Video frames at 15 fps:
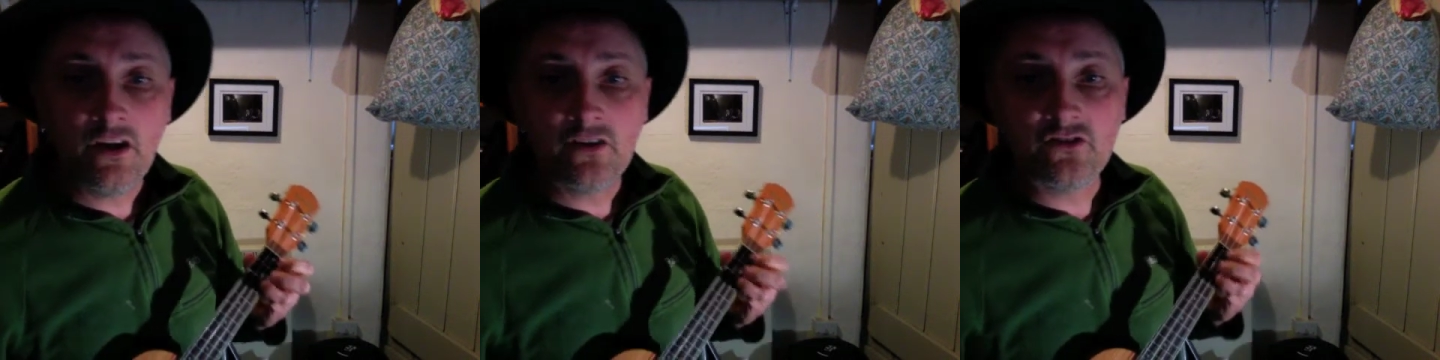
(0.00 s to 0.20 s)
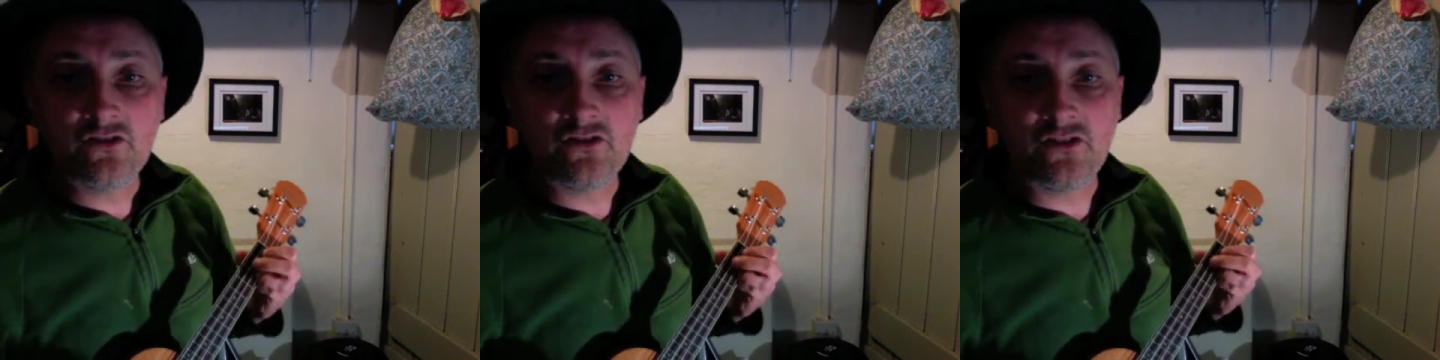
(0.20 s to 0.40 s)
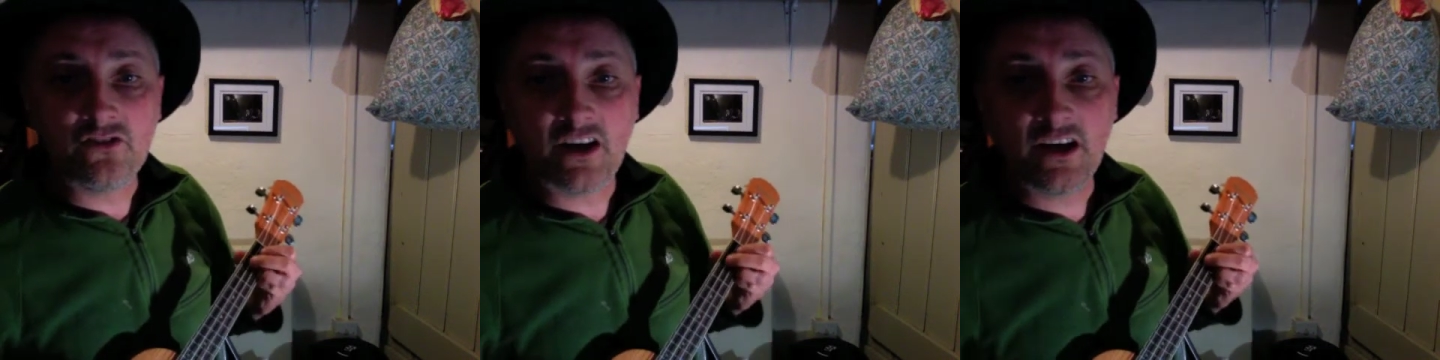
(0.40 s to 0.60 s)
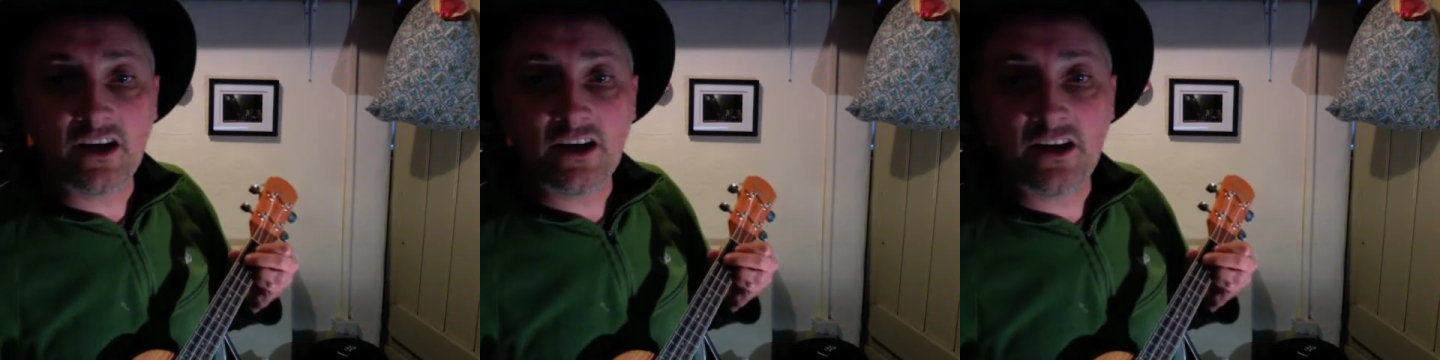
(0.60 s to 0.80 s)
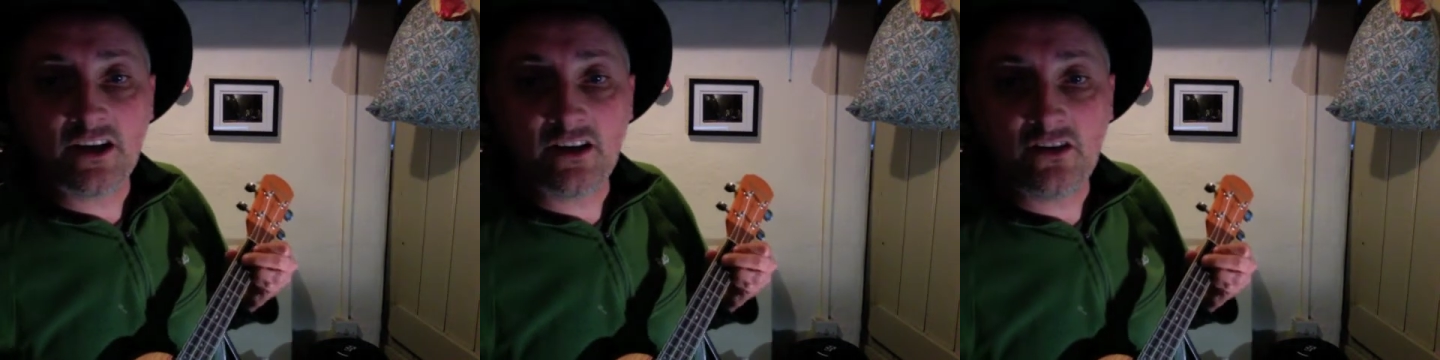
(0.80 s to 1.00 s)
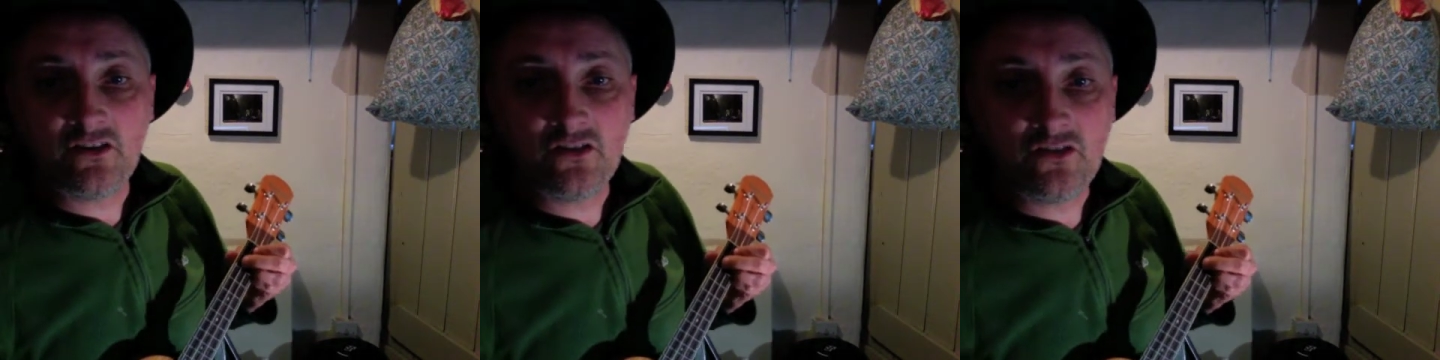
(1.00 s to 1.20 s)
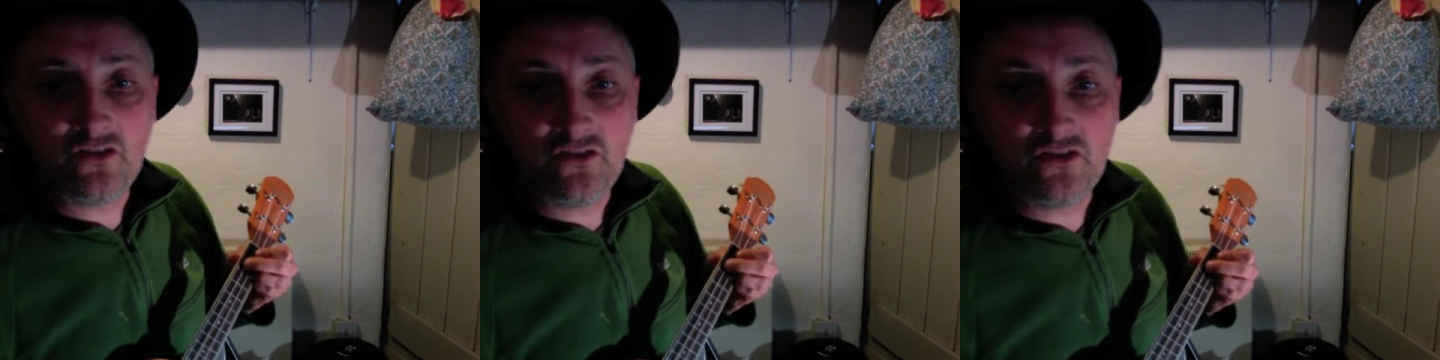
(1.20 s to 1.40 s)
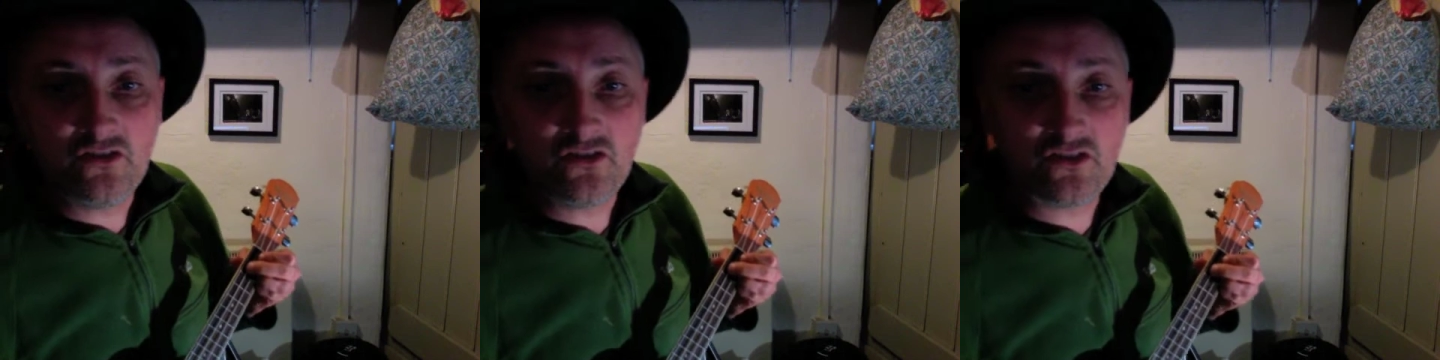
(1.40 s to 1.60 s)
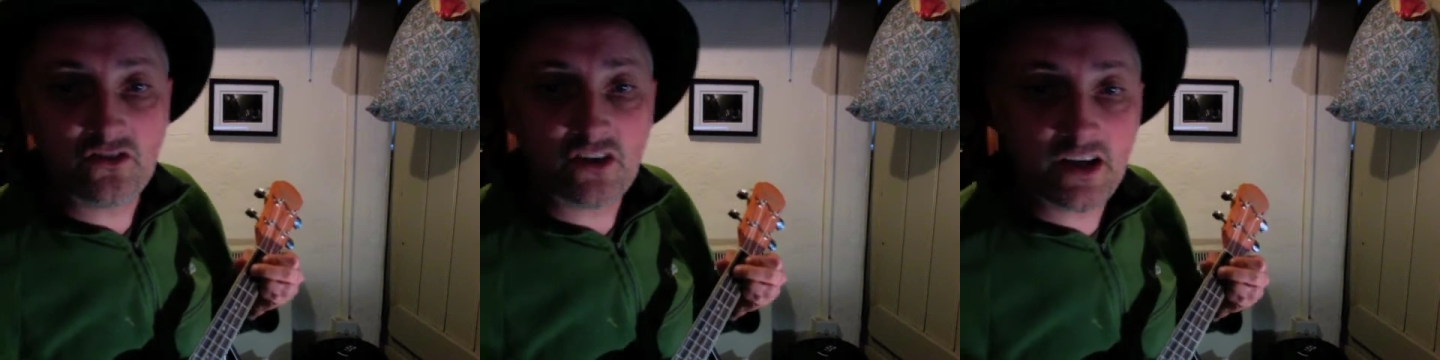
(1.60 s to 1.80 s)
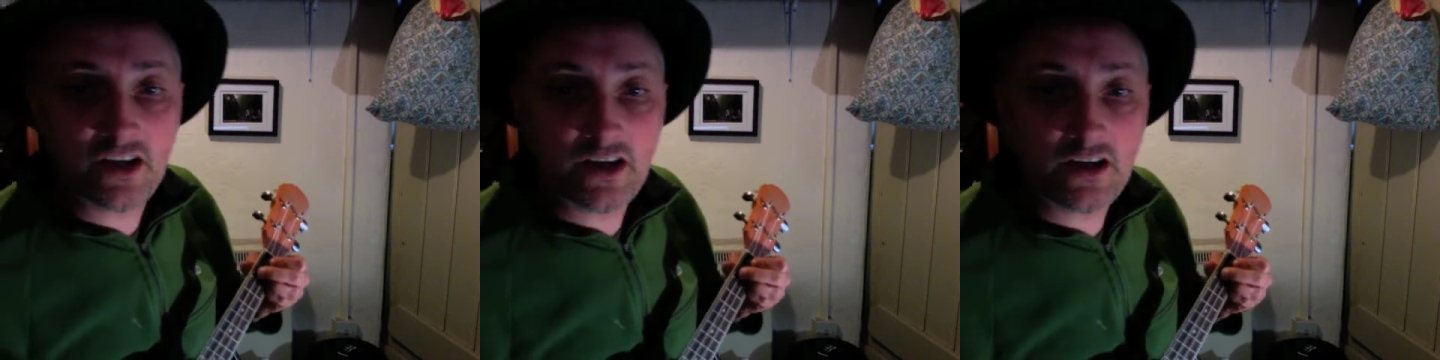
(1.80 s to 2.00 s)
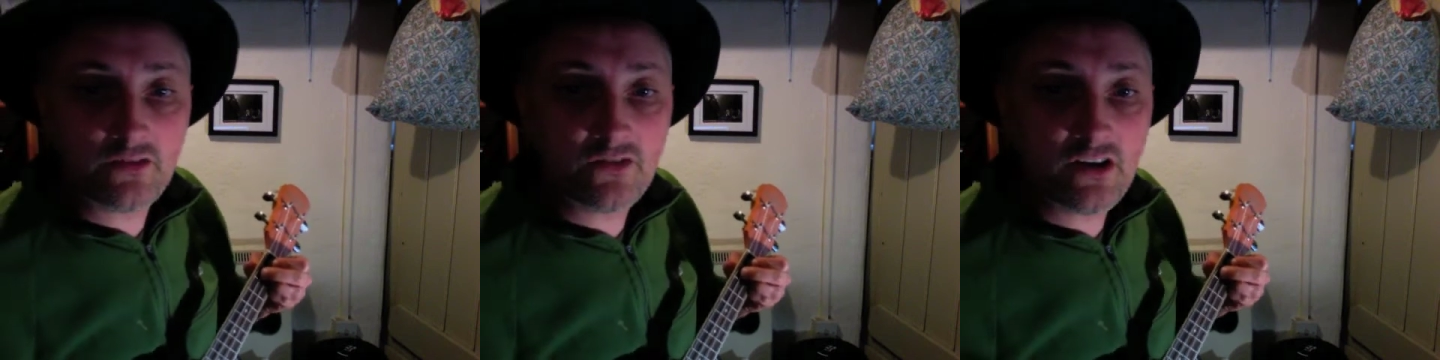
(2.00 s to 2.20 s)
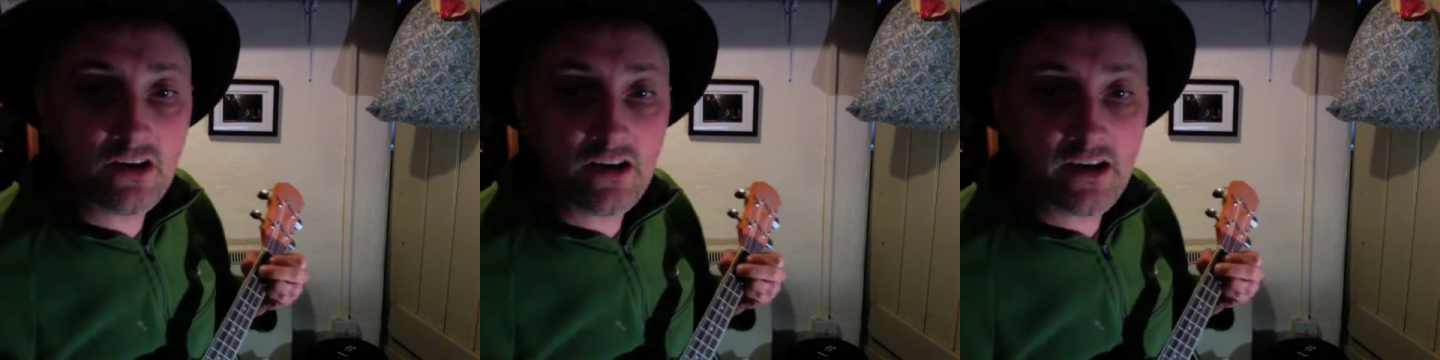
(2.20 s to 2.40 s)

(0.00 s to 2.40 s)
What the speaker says: Darling, save the